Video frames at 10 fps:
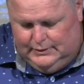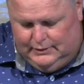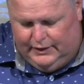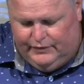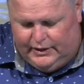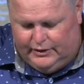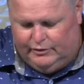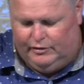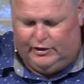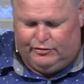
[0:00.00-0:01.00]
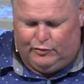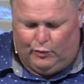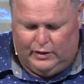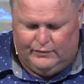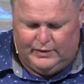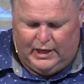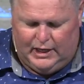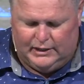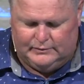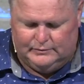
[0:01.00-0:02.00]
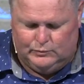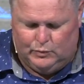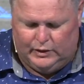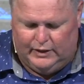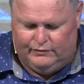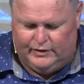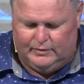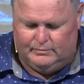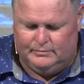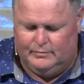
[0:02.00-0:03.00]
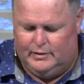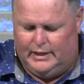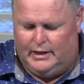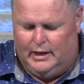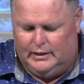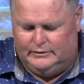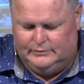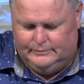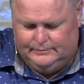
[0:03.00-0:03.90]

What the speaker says: Living under the authority of God will give them that knowledge.